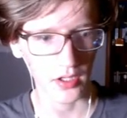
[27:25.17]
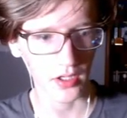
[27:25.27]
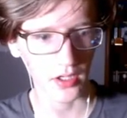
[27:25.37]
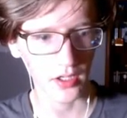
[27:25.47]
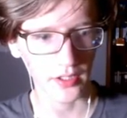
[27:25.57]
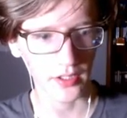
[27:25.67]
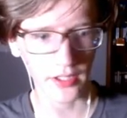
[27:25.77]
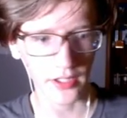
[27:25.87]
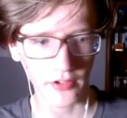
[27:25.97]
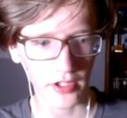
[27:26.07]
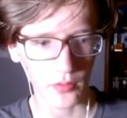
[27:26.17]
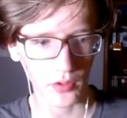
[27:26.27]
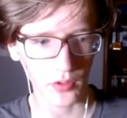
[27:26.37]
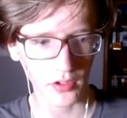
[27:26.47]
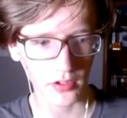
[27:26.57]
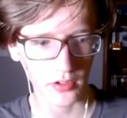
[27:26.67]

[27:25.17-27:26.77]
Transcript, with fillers: Uh, that's not gonna work.